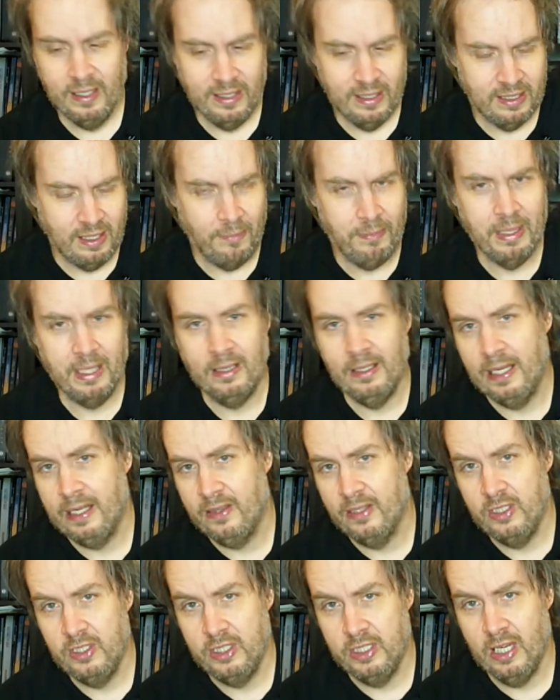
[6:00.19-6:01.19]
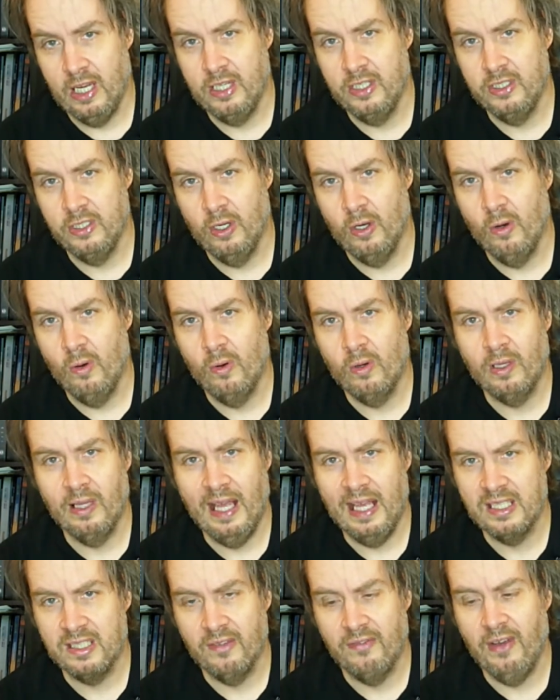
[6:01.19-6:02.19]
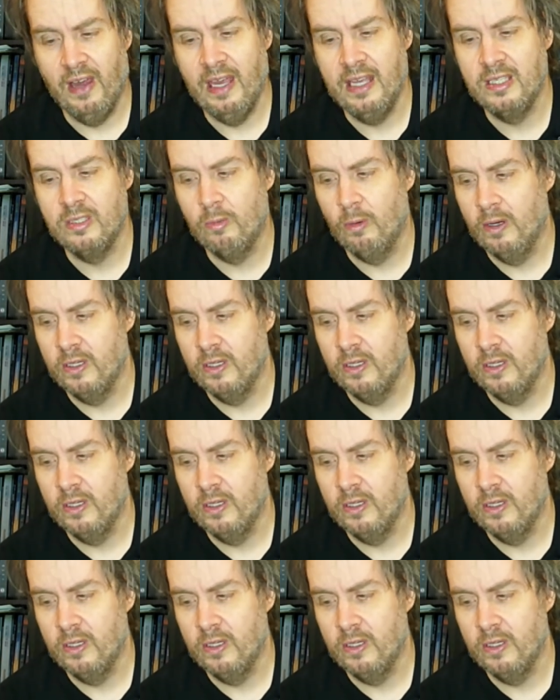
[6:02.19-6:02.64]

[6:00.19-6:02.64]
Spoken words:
something like the G.I. Joe Classifieds, where it's